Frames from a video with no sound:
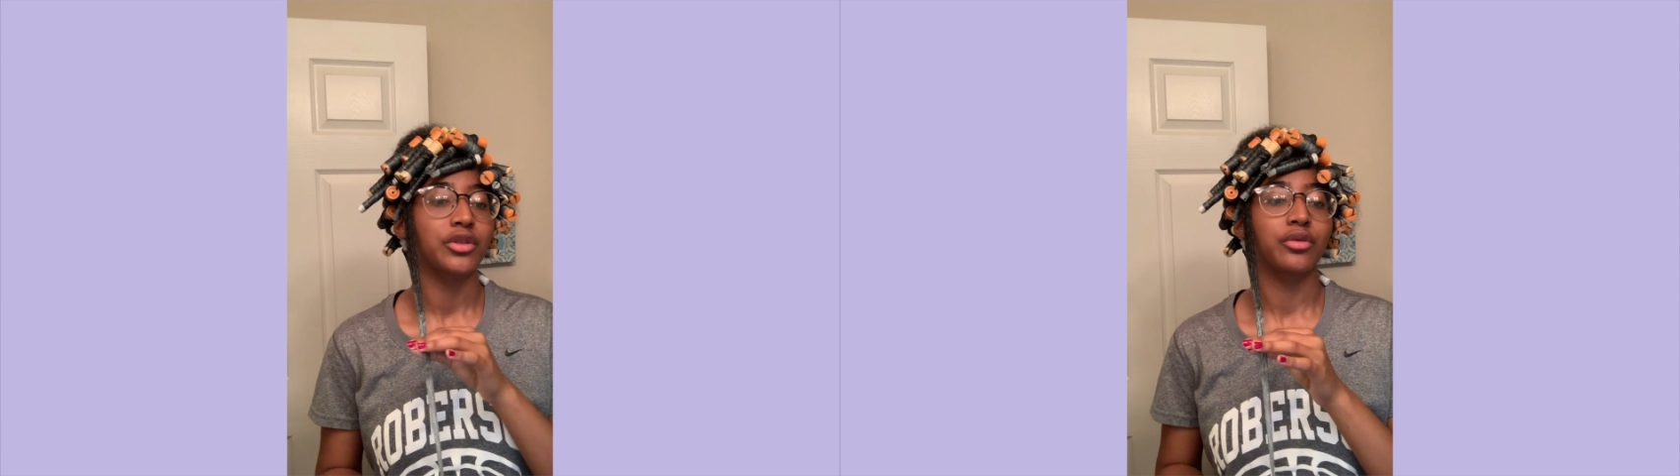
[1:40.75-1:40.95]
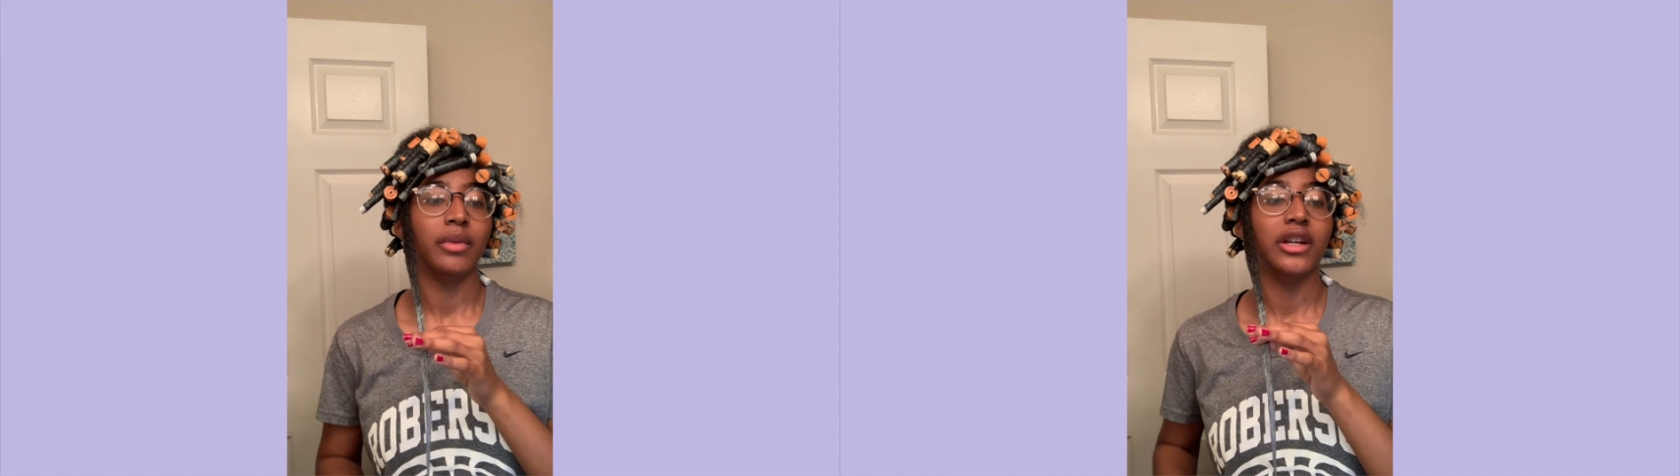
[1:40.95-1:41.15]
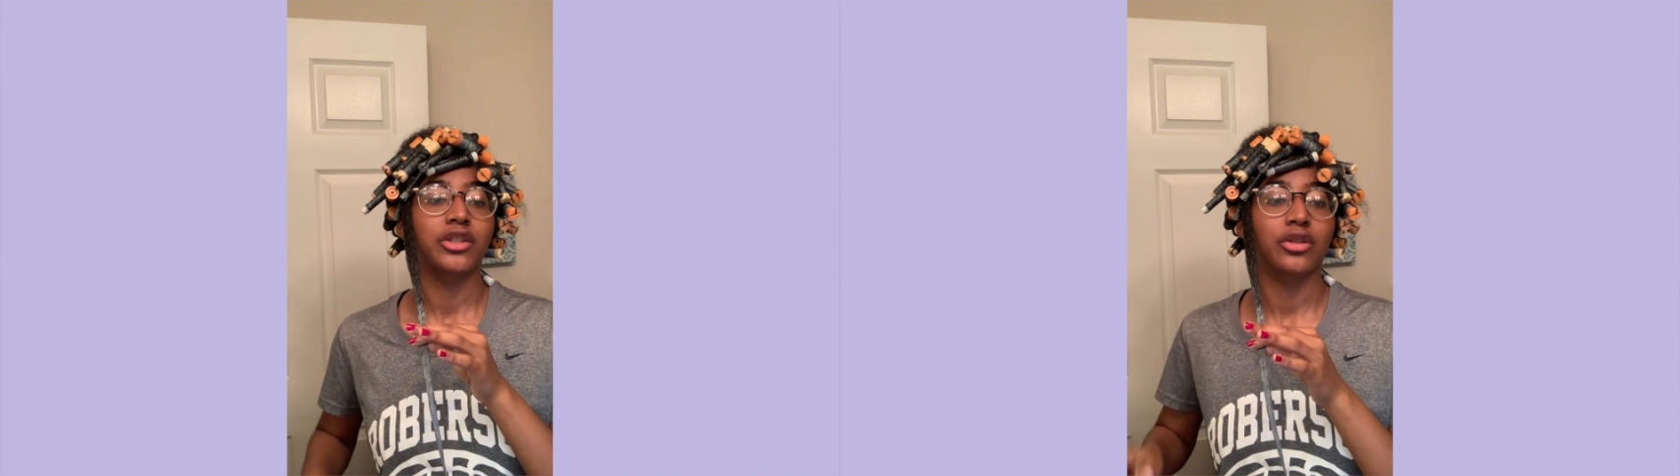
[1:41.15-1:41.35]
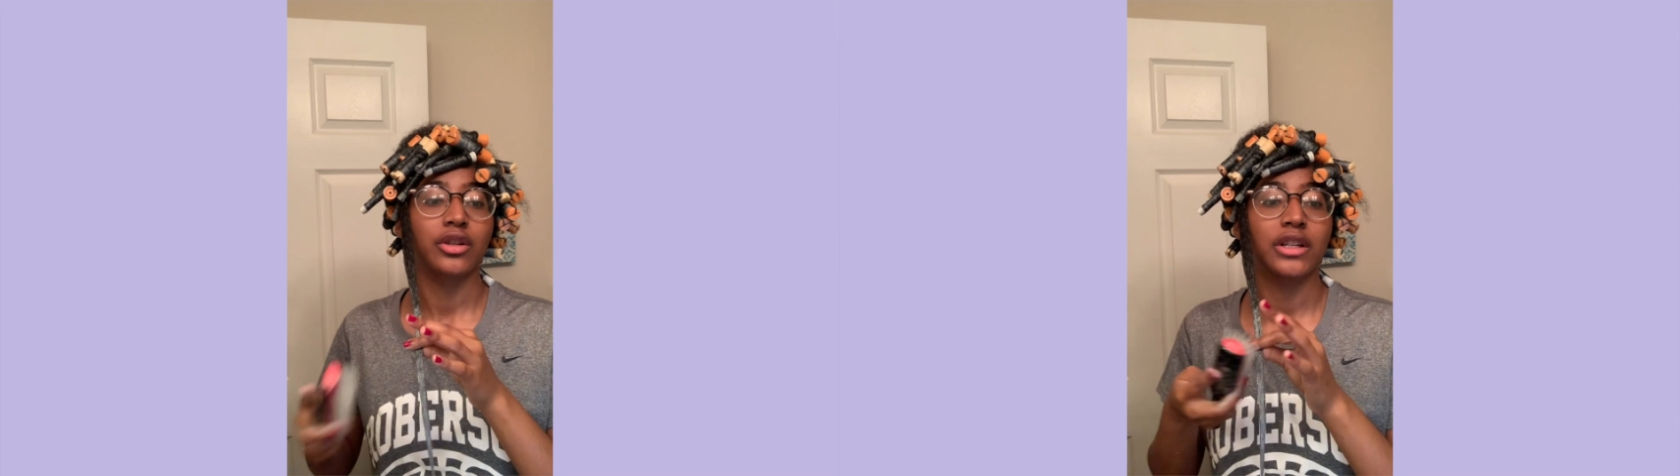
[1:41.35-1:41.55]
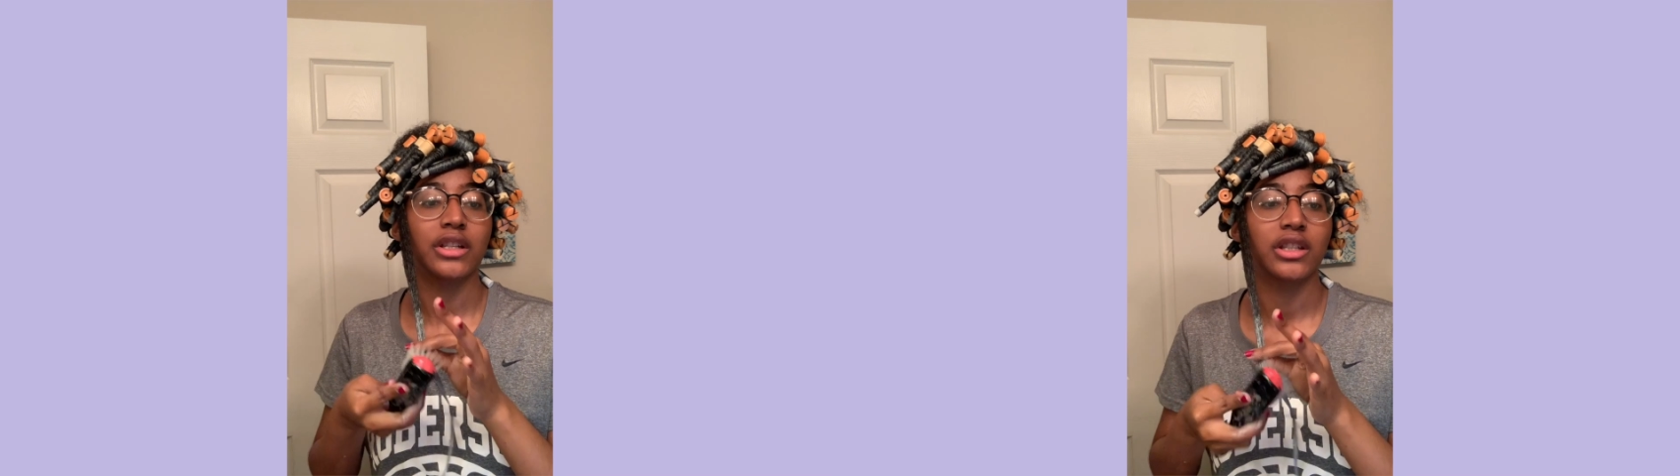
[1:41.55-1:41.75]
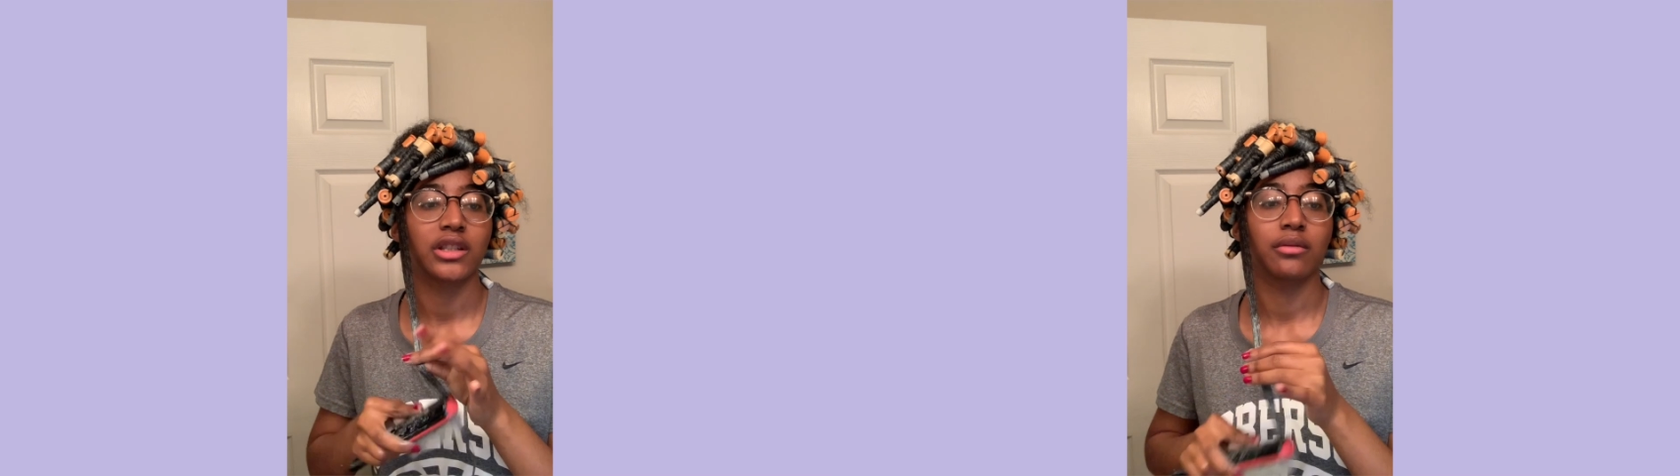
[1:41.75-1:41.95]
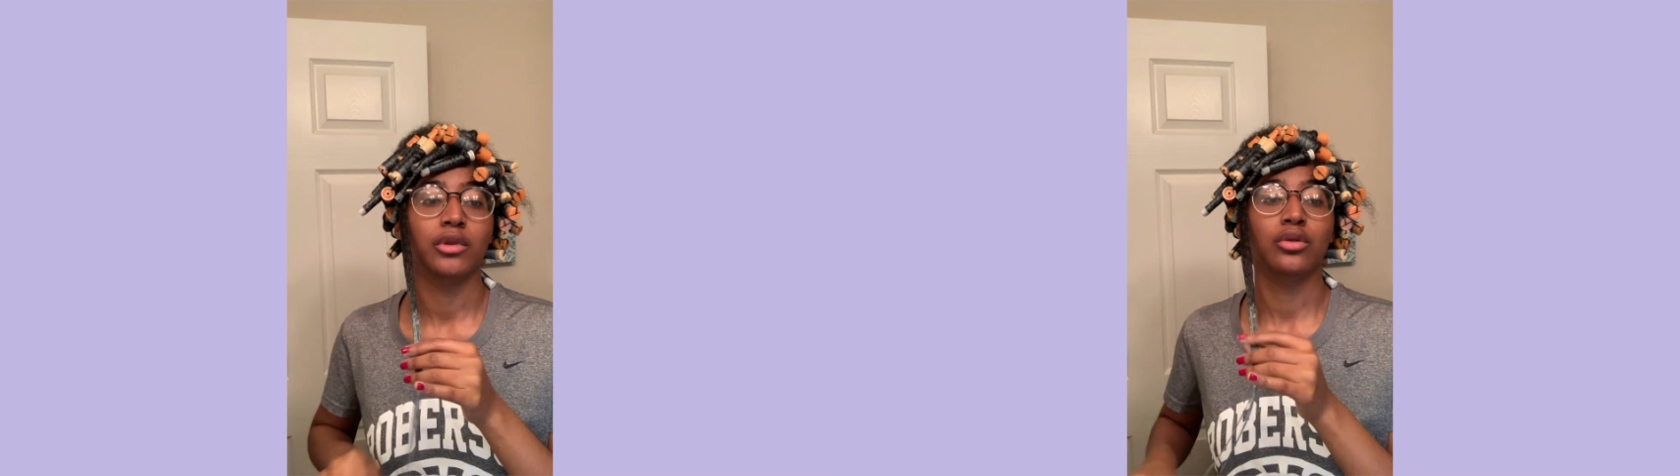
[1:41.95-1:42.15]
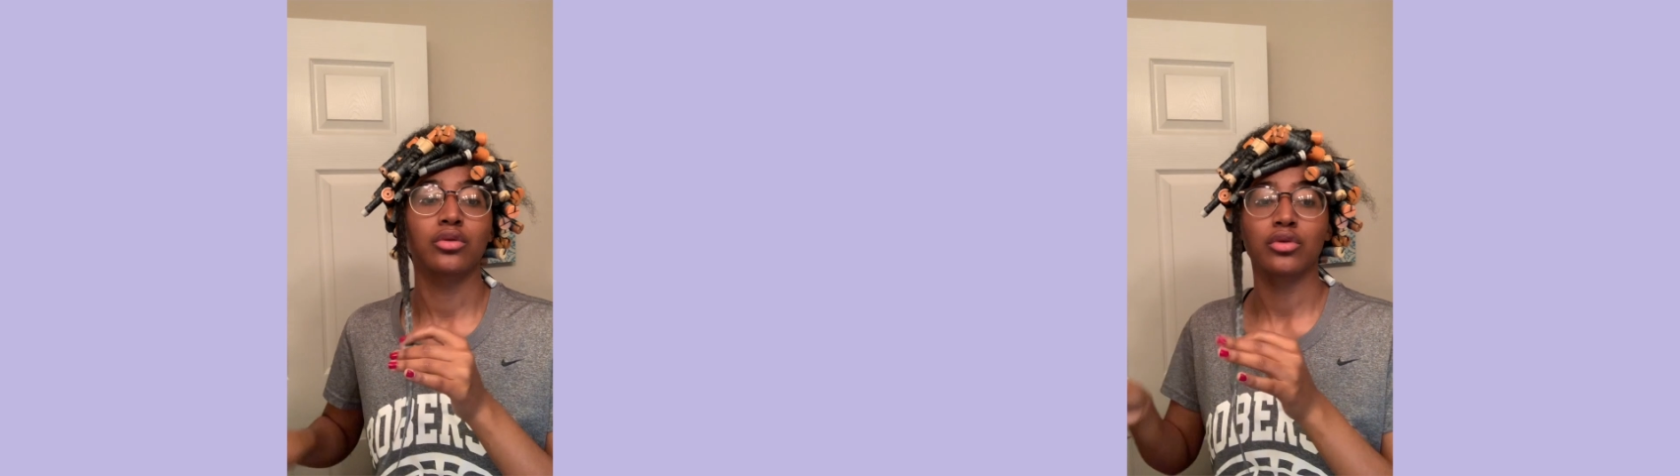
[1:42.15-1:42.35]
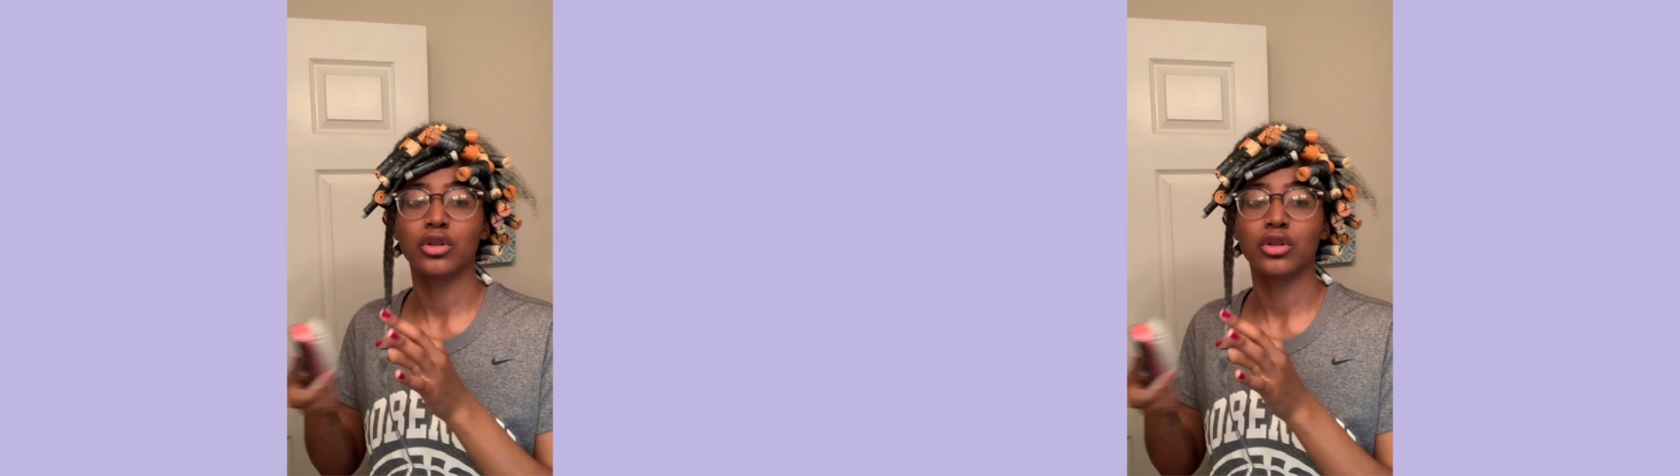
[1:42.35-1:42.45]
make sure it's smooth,